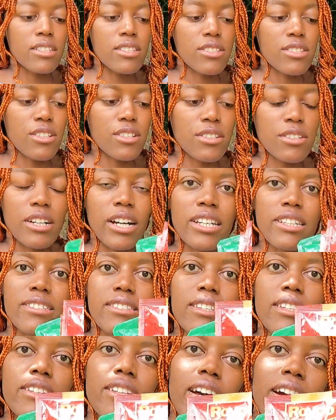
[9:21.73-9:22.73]
So I
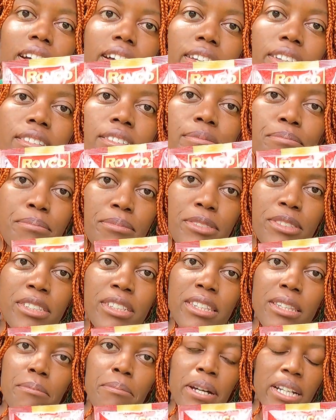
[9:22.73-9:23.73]
said I
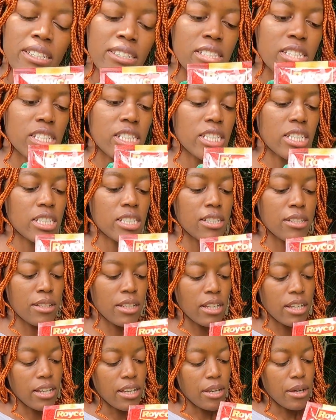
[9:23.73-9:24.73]
doing the butter chicken,
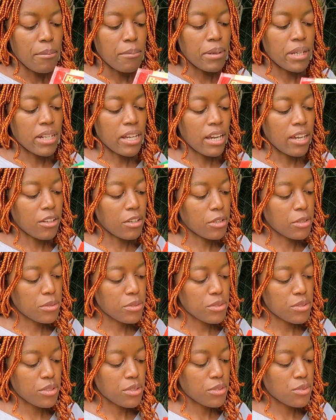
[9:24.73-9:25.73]
but I
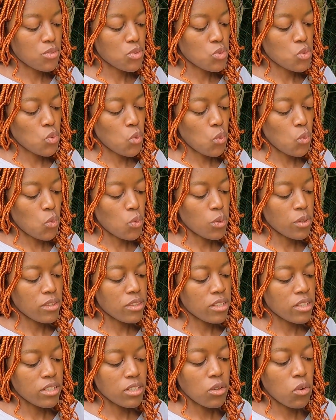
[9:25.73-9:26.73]
also saw
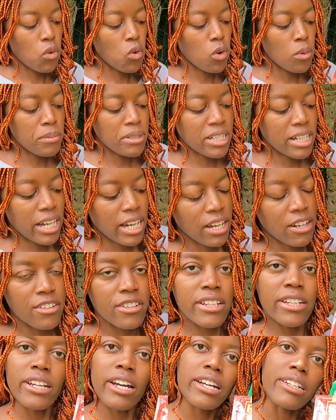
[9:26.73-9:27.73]
the korma
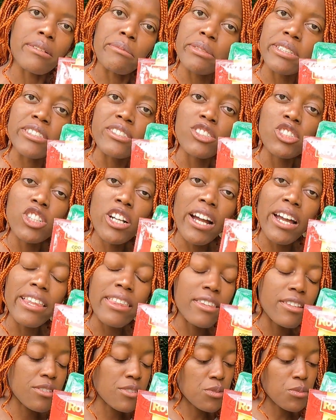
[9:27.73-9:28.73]
curry, and I'm gonna try
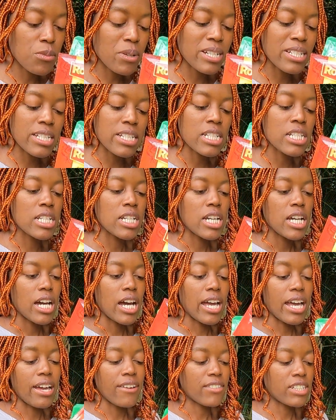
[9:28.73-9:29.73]
this one.
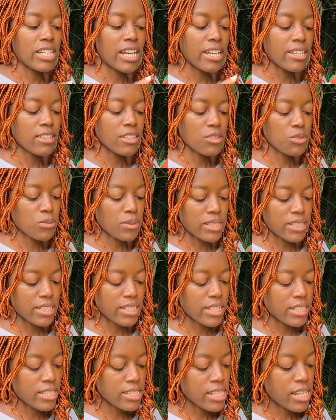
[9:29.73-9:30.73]
I haven't had this one
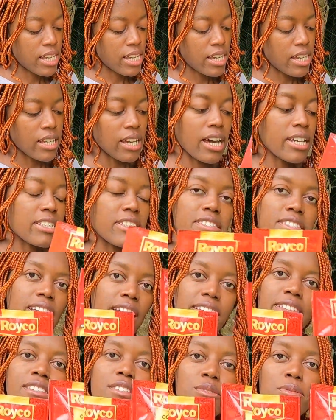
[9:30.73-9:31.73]
yet. I just
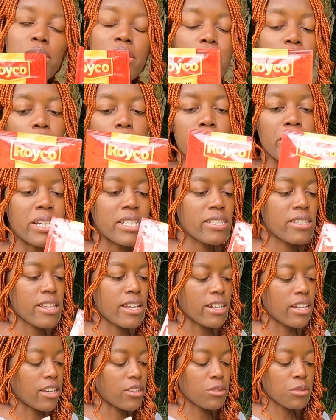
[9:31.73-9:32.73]
like this one so much
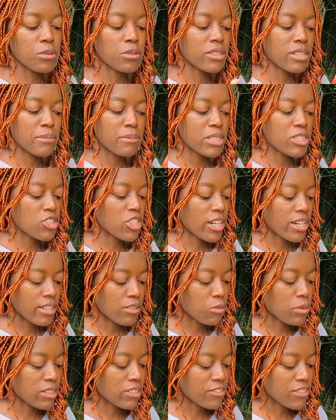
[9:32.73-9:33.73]
that I thought, let me try
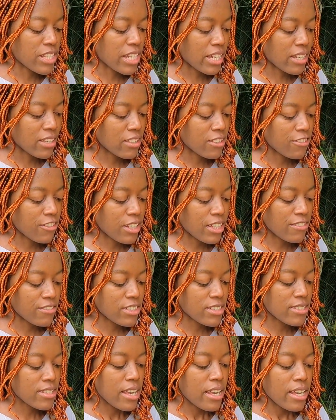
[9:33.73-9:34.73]
one of the other
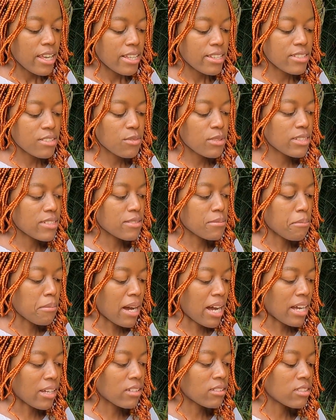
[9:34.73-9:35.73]
flavors. And this one is
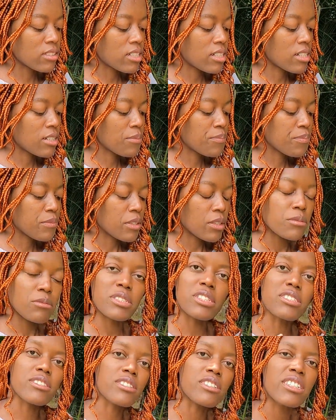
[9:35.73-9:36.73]
milder,
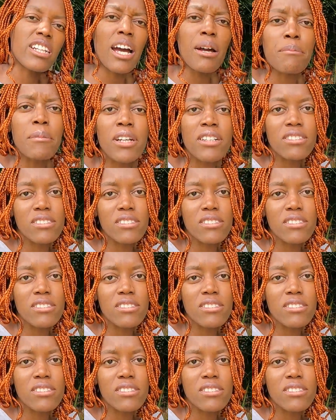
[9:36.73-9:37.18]
which is good. I